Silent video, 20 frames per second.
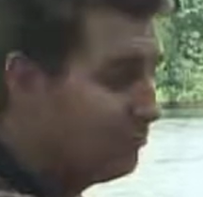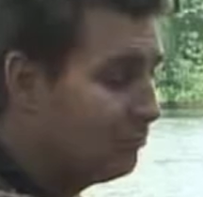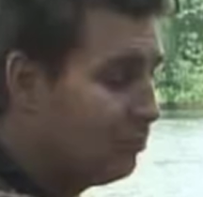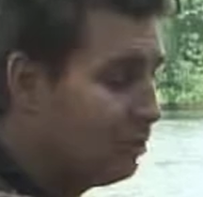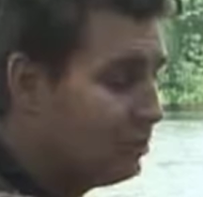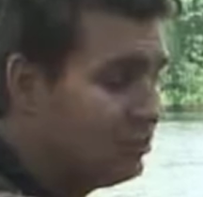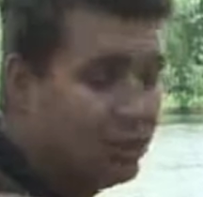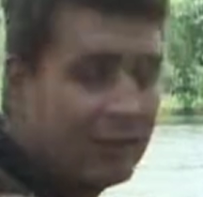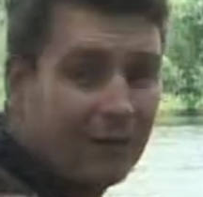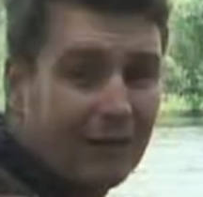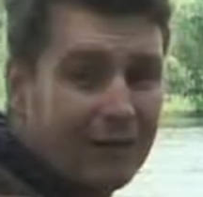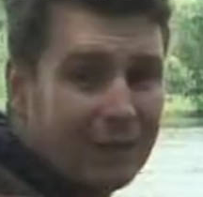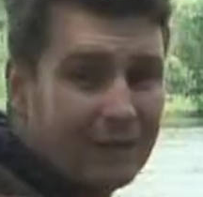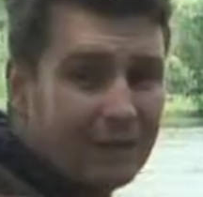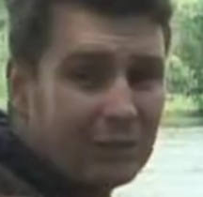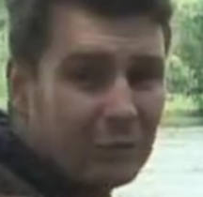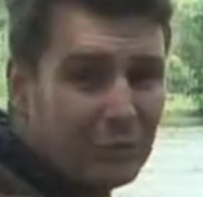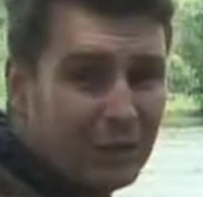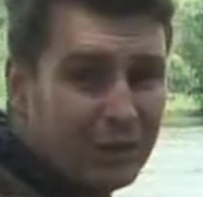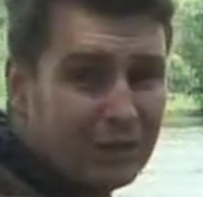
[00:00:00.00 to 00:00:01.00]
when you go out
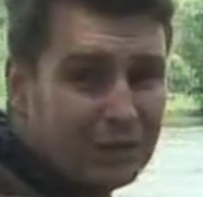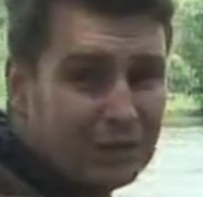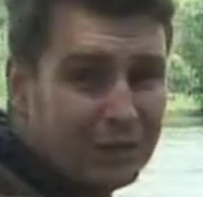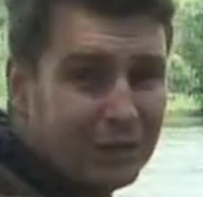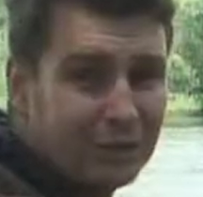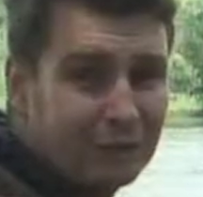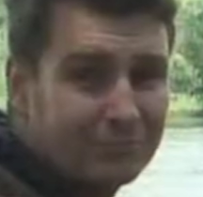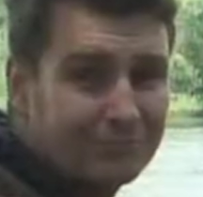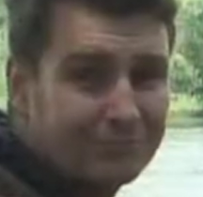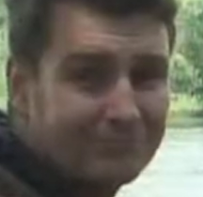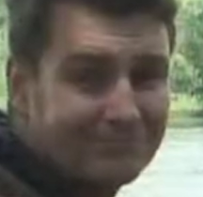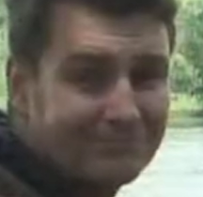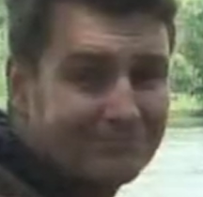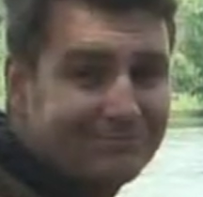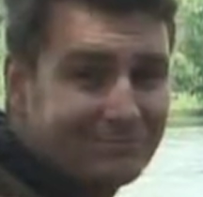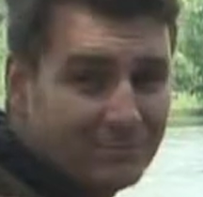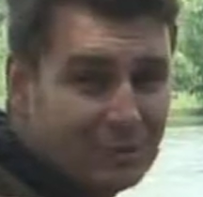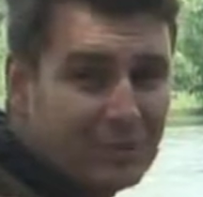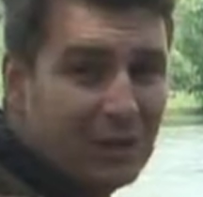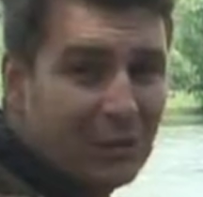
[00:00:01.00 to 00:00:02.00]
this spring too.
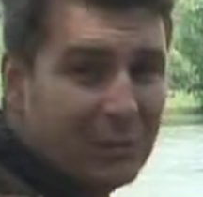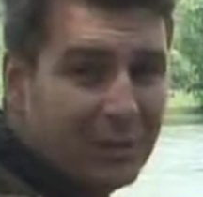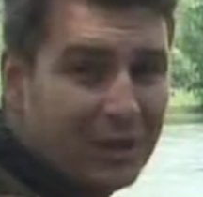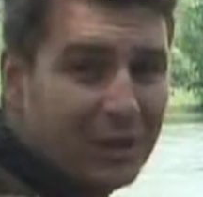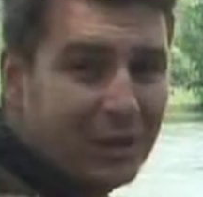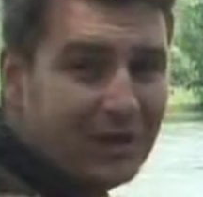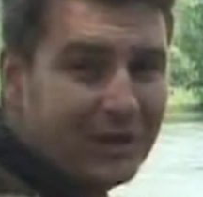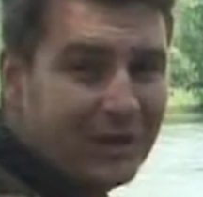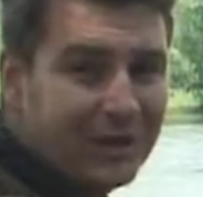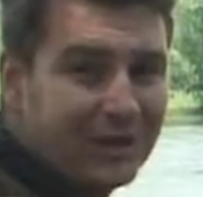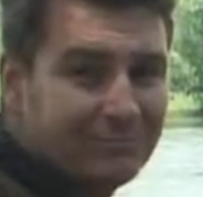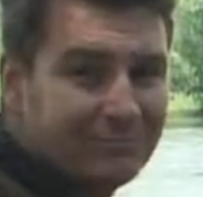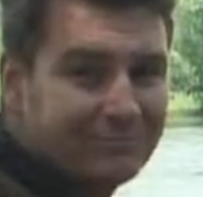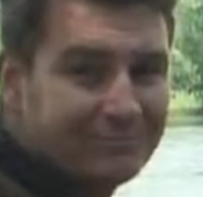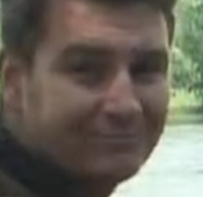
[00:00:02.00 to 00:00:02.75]
So be lucky.